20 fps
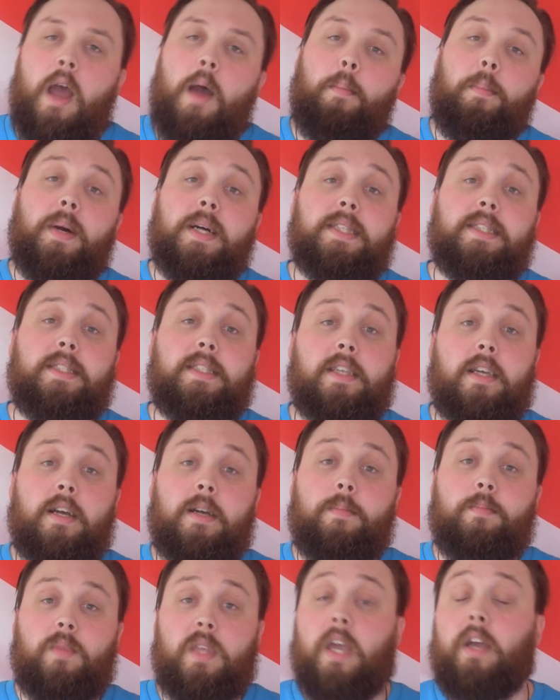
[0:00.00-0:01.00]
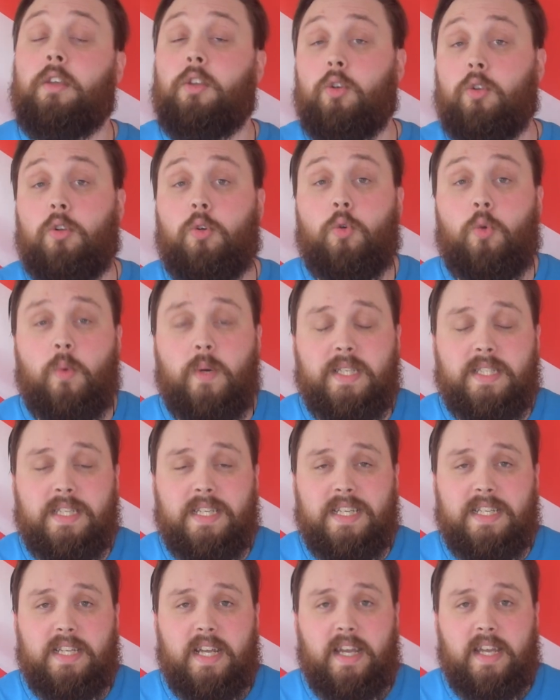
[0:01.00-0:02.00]
But yeah, you'll always
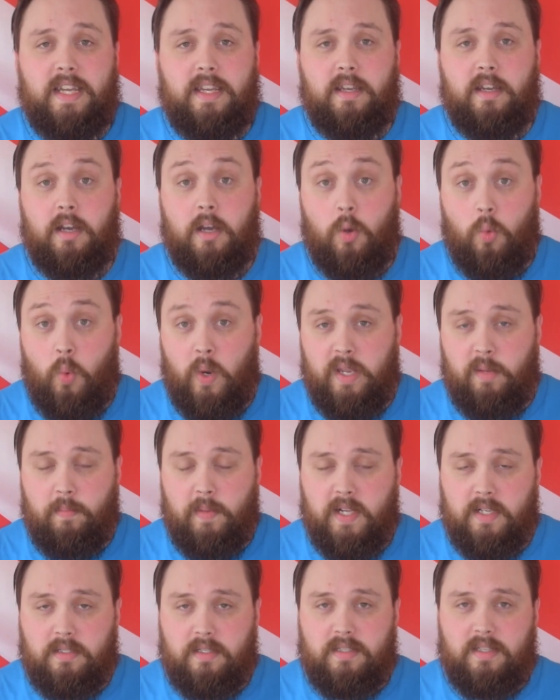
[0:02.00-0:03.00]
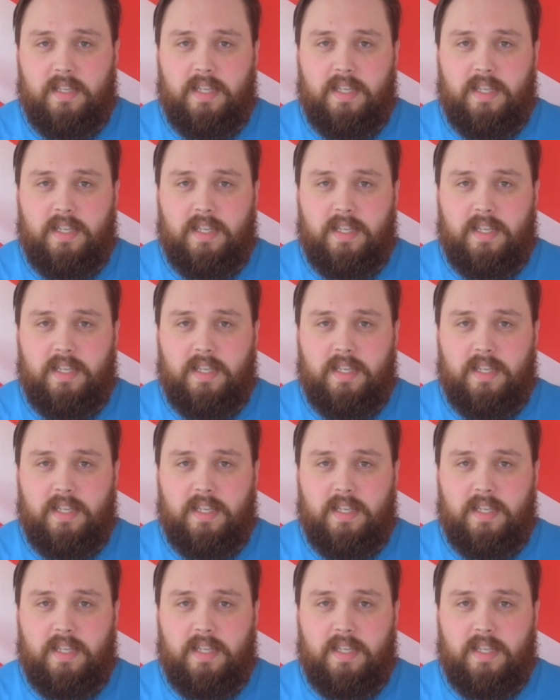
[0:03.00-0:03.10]
need a weight belt.